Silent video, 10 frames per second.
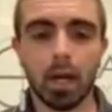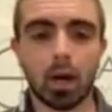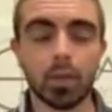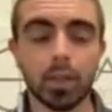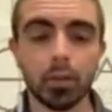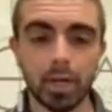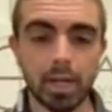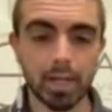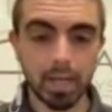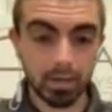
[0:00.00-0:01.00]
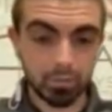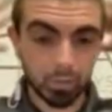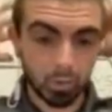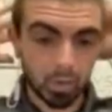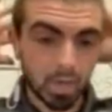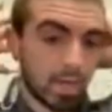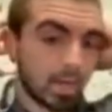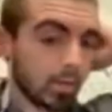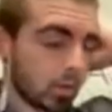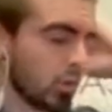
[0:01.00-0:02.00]
On the other hand, if your
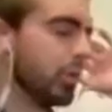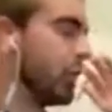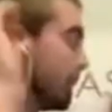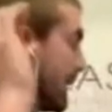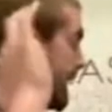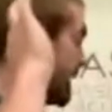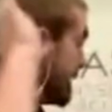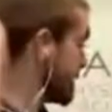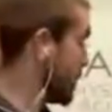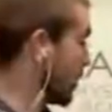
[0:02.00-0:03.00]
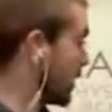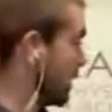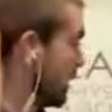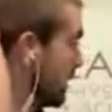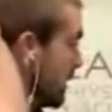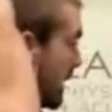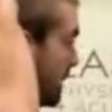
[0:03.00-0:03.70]
head, or if your pain is more up